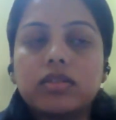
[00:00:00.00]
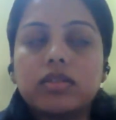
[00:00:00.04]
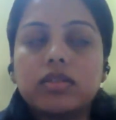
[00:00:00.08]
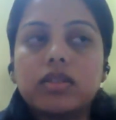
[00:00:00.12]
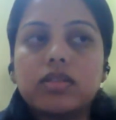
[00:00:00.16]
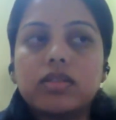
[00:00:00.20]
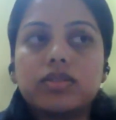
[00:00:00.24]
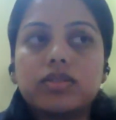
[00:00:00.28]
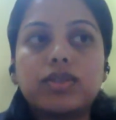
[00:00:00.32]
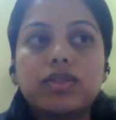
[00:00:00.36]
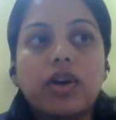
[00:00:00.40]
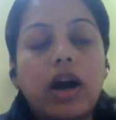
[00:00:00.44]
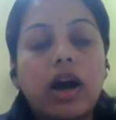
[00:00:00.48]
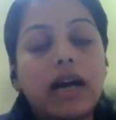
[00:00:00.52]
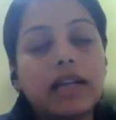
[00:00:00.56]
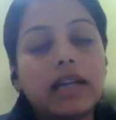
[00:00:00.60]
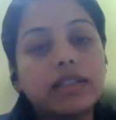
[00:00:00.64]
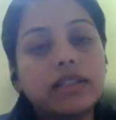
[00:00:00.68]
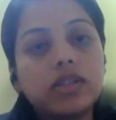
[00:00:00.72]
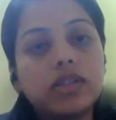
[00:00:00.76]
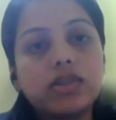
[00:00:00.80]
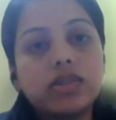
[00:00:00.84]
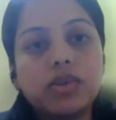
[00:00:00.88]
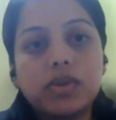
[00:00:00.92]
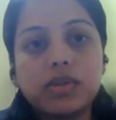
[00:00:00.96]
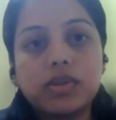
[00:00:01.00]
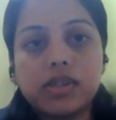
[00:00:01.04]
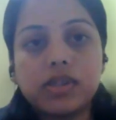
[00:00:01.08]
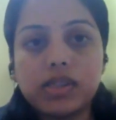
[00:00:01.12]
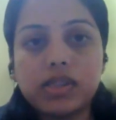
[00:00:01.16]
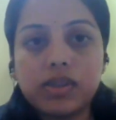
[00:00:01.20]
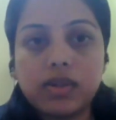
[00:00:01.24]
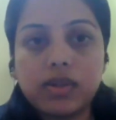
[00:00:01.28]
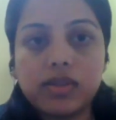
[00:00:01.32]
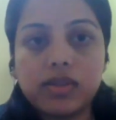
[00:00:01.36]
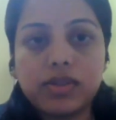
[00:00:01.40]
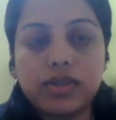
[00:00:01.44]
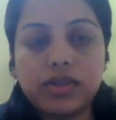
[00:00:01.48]
So other sources
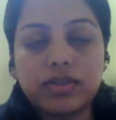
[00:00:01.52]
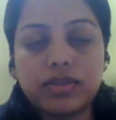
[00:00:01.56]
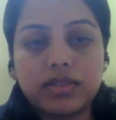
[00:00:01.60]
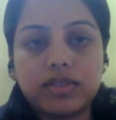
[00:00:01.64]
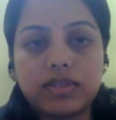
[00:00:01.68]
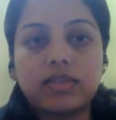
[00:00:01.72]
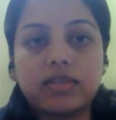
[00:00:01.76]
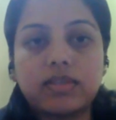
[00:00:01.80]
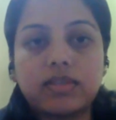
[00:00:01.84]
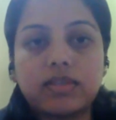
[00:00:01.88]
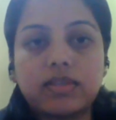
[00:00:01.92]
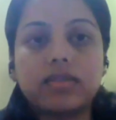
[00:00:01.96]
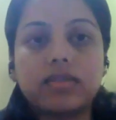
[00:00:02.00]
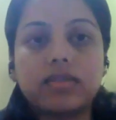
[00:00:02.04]
also, sir.